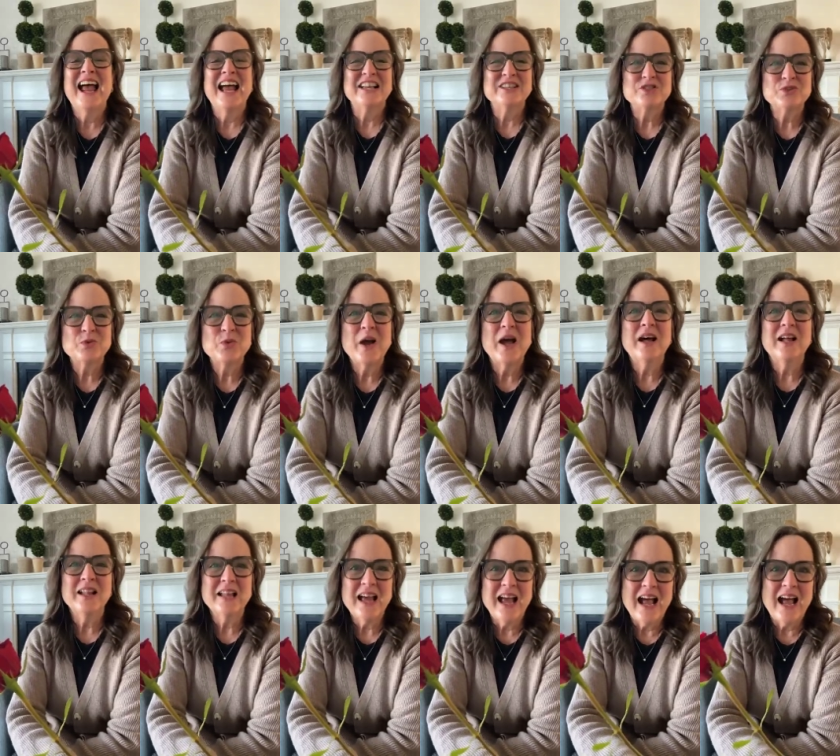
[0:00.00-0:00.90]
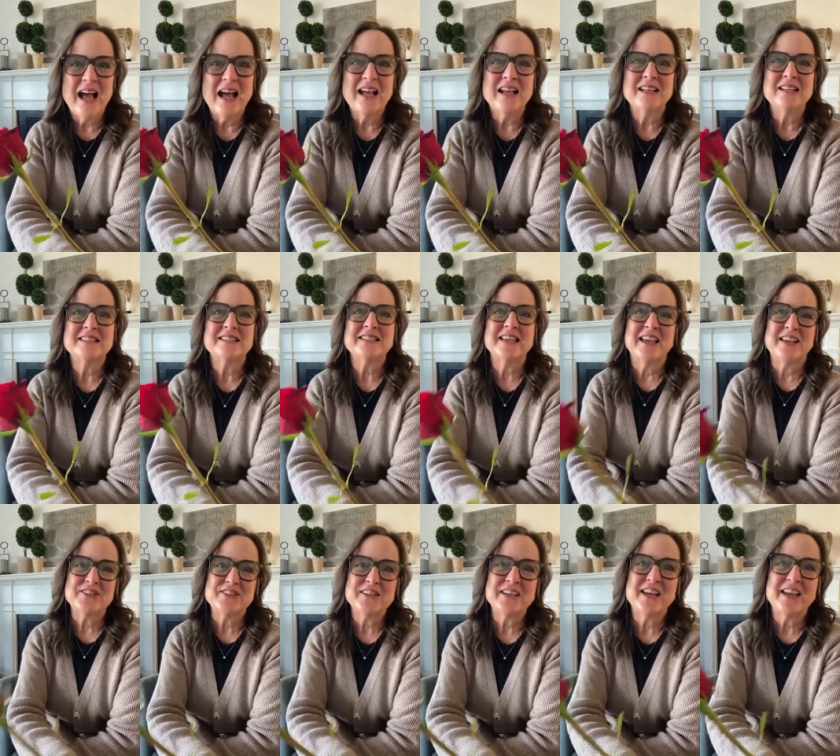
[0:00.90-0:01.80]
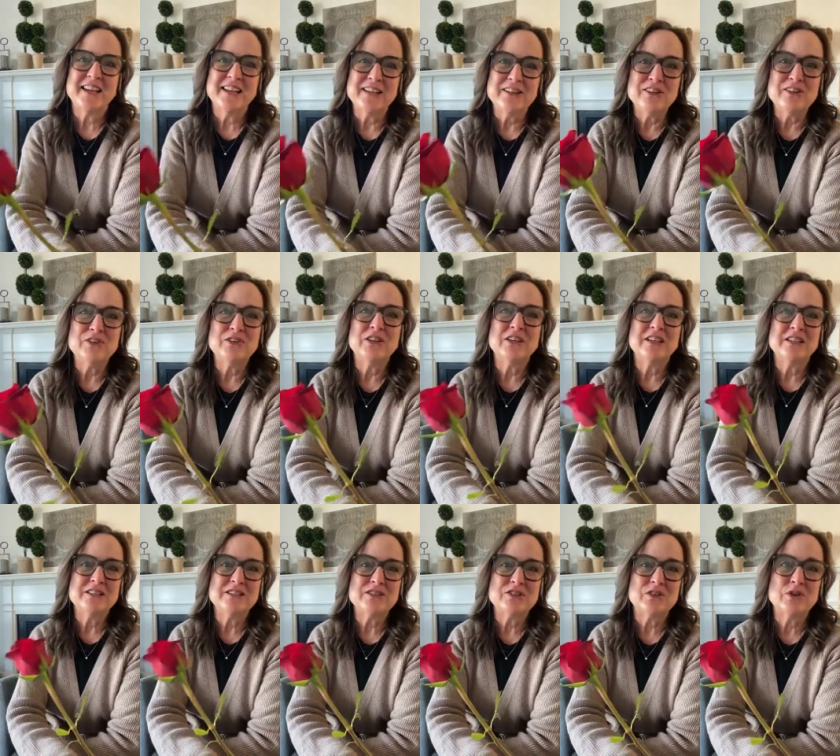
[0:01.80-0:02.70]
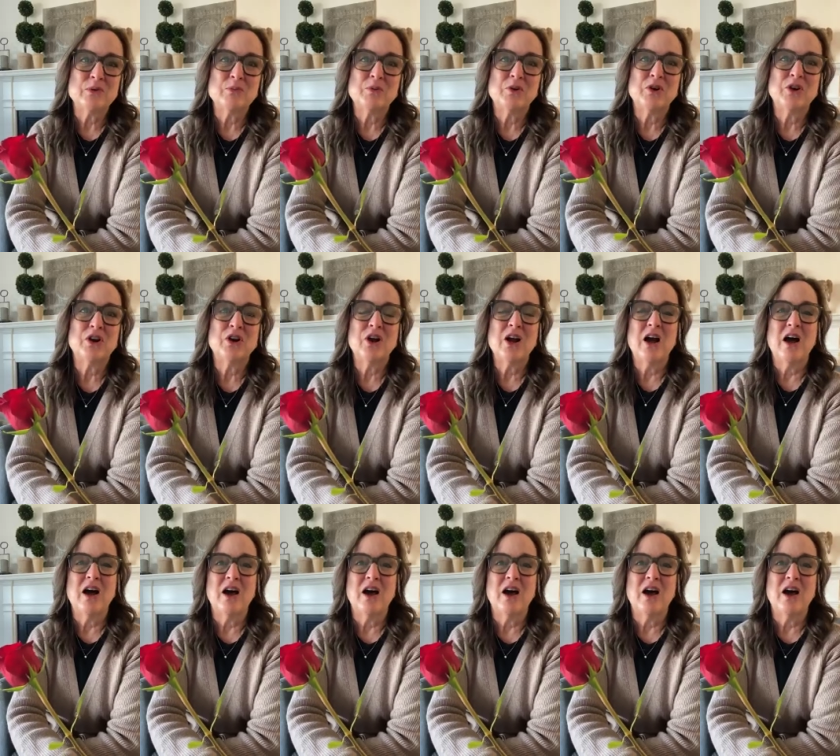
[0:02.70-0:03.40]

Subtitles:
As well as educating you, the consumer,